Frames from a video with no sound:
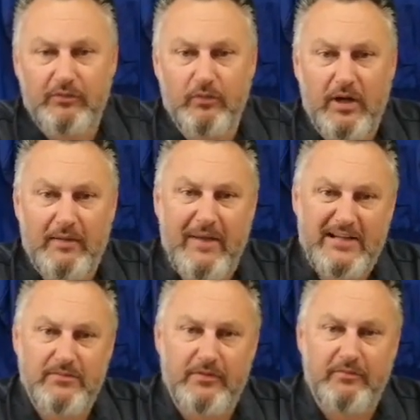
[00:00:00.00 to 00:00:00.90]
We've had a
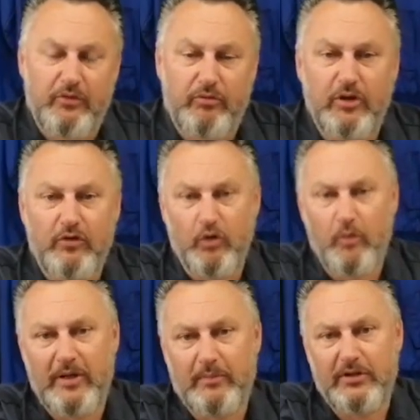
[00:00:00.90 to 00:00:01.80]
maximum of three or
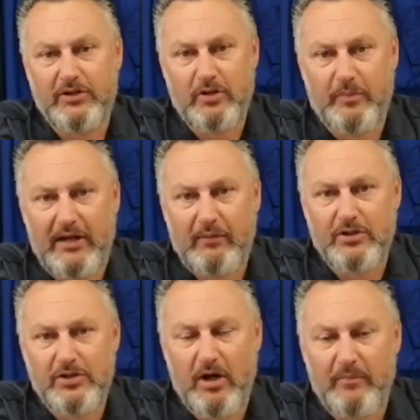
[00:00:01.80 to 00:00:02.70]
four people in the shop at
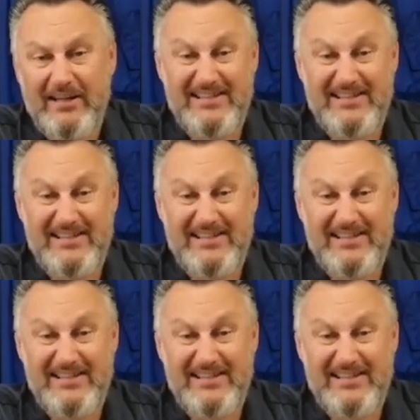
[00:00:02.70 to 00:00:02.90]
any one time,